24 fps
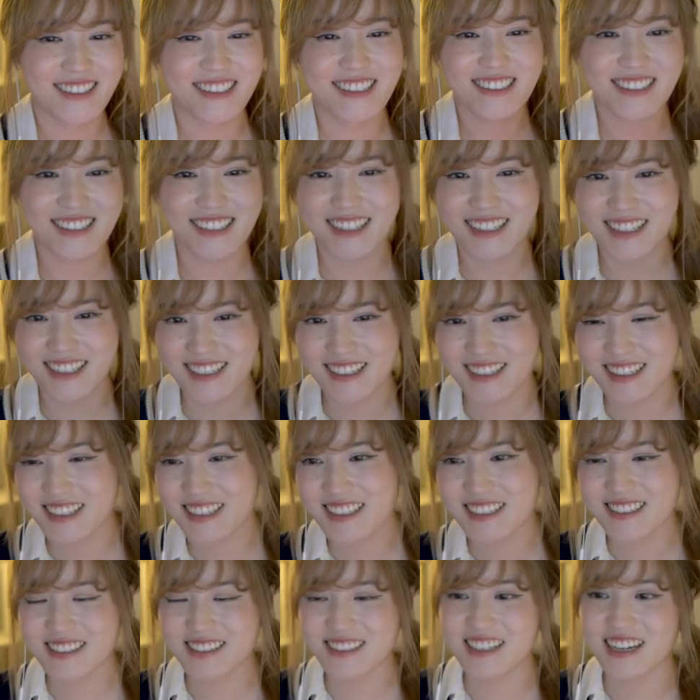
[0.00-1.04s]
Just kidding. He
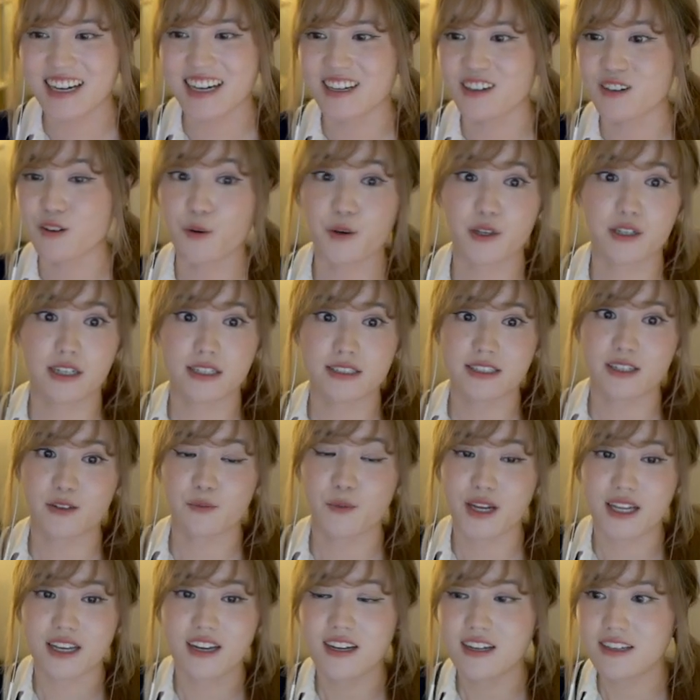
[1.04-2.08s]
doesn't die. Or does he?
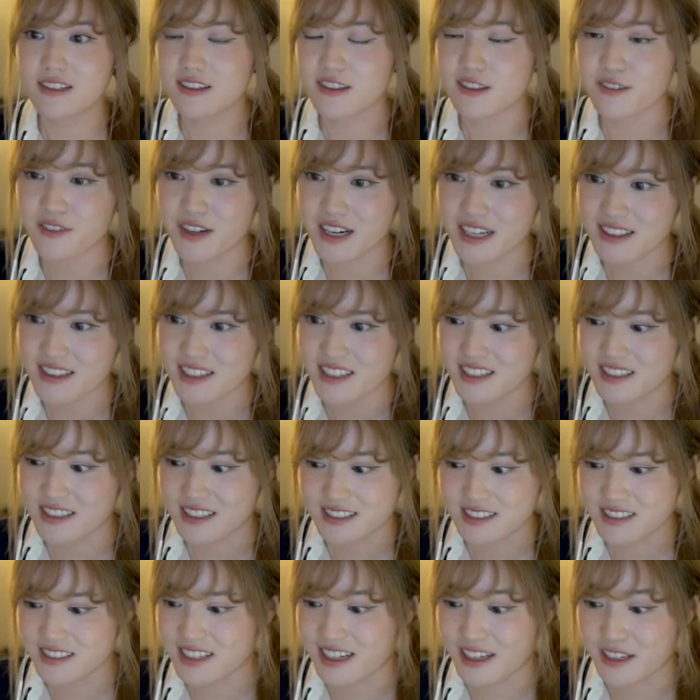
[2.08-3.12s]
Wait, the fact that he
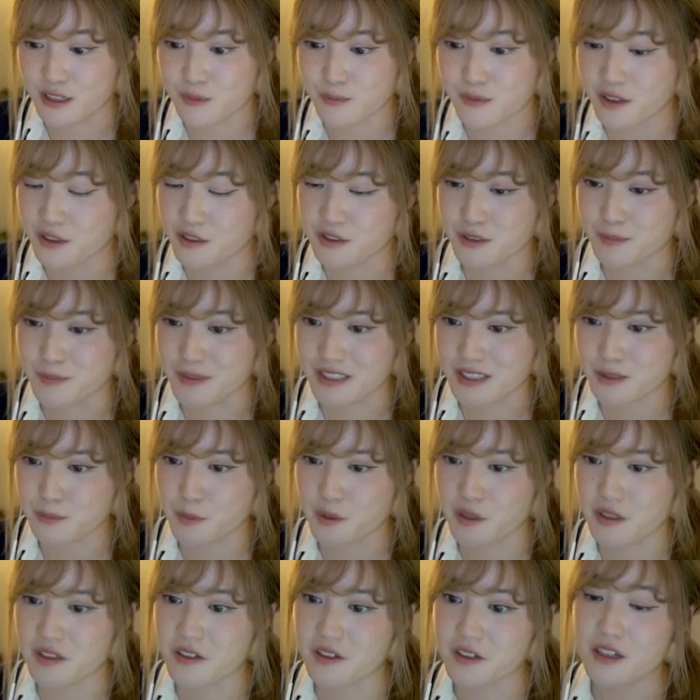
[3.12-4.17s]
doesn't die could also be a
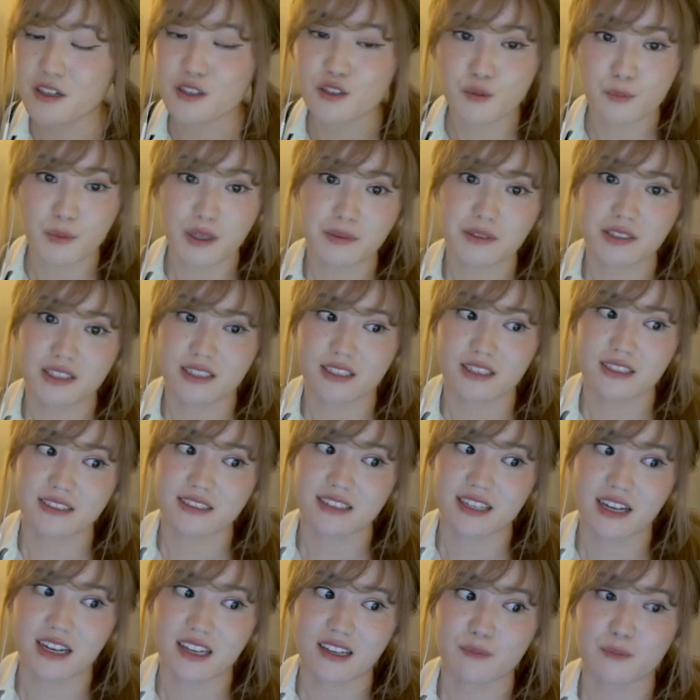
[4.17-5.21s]
spoiler. So maybe he does
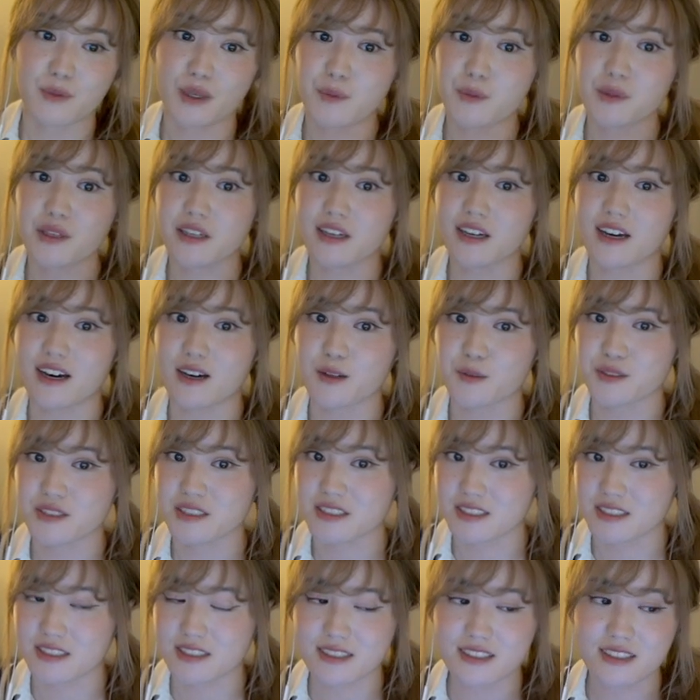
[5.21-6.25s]
die. Maybe I was
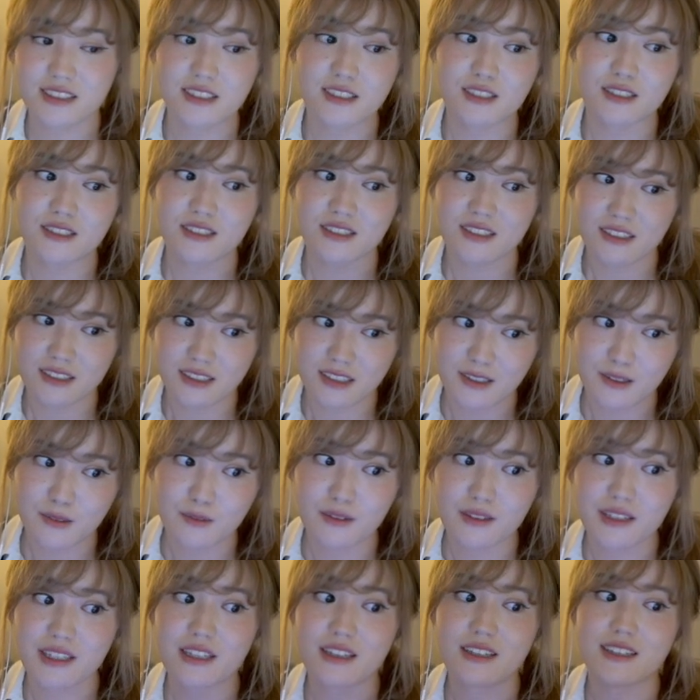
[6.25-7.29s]
just.
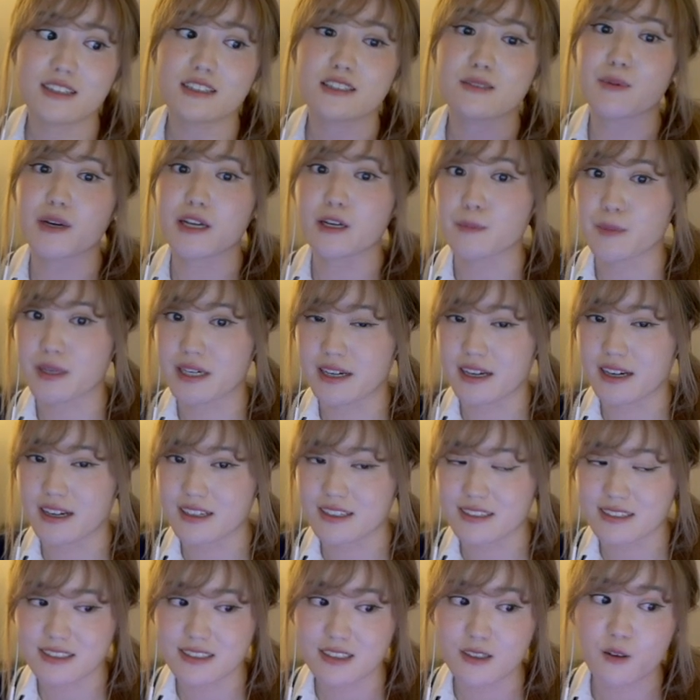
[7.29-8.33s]
Spider Man
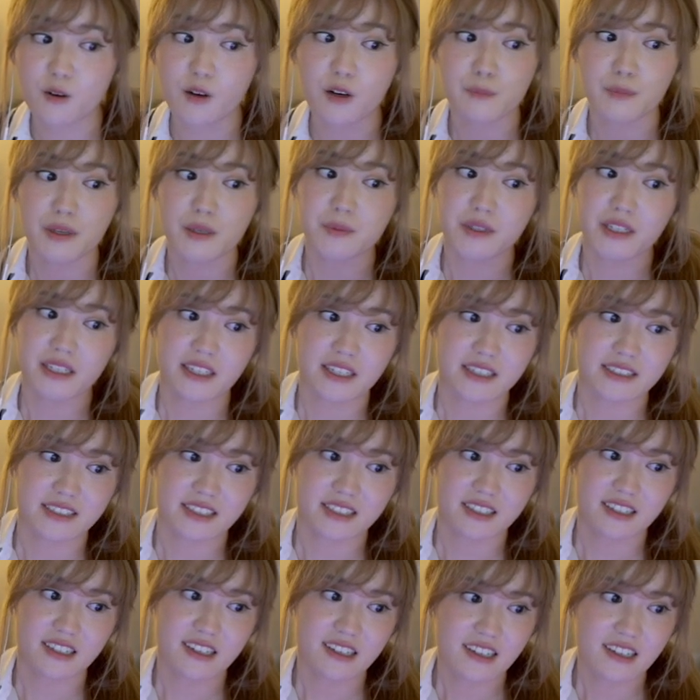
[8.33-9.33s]
dies. Or maybe he doesn't.